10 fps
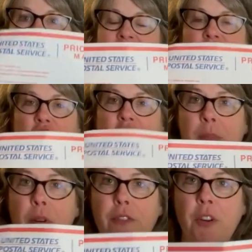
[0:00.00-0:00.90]
it's
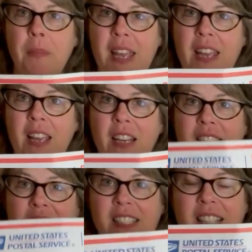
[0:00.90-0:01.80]
cheaper for me
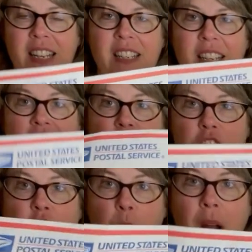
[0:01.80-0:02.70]
to send it in
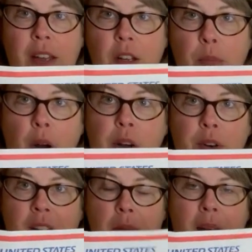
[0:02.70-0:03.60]
just the regular priority